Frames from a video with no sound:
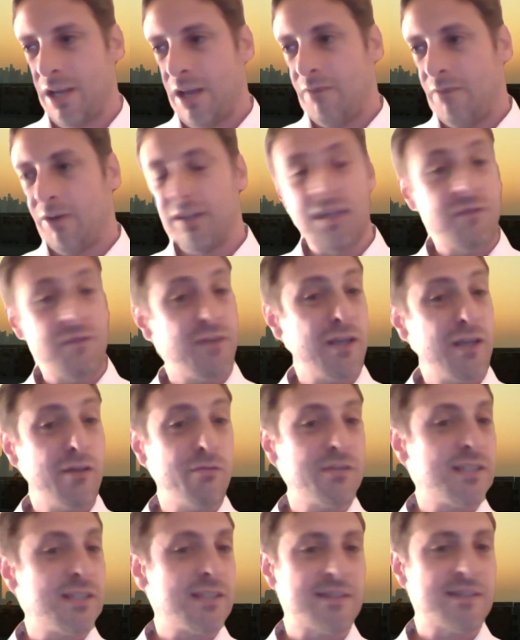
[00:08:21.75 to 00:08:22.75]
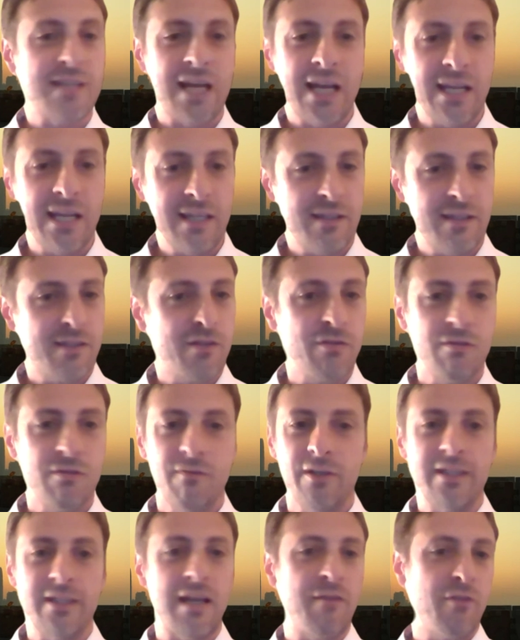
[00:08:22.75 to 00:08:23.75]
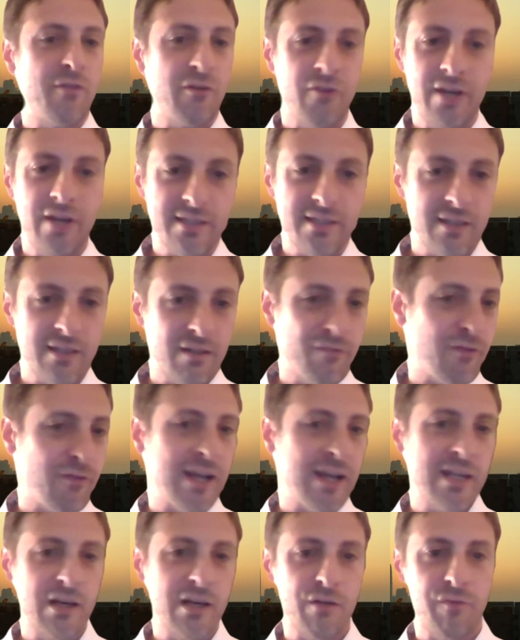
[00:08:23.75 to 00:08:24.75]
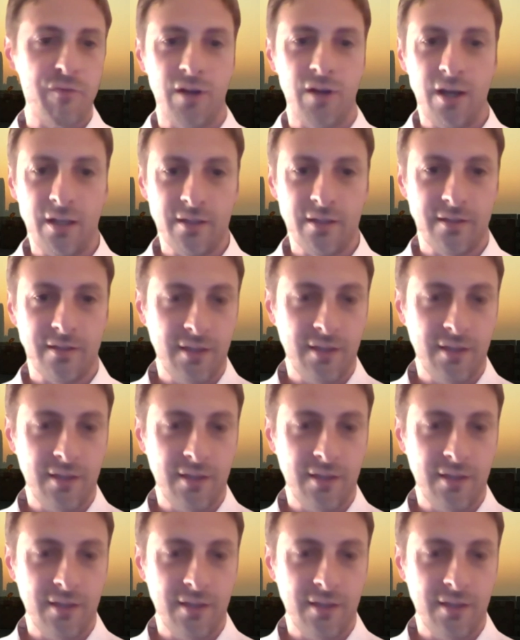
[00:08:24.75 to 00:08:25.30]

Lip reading: What if you lose a site to whatever reason, fire, flood,